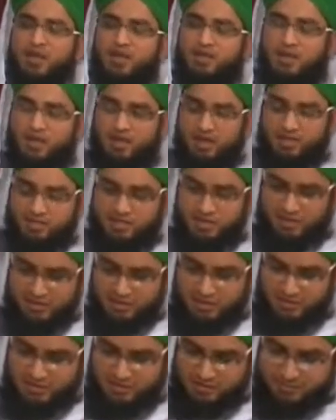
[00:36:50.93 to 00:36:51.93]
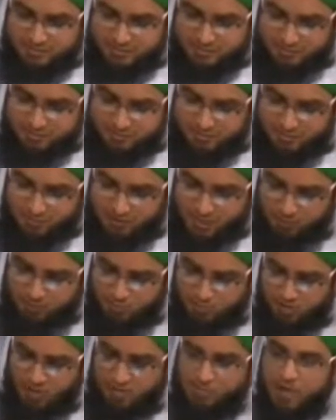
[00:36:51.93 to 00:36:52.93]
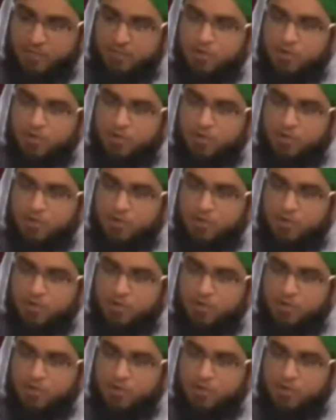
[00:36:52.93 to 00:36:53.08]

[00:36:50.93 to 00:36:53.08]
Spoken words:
that Hazrat Abdul Rahman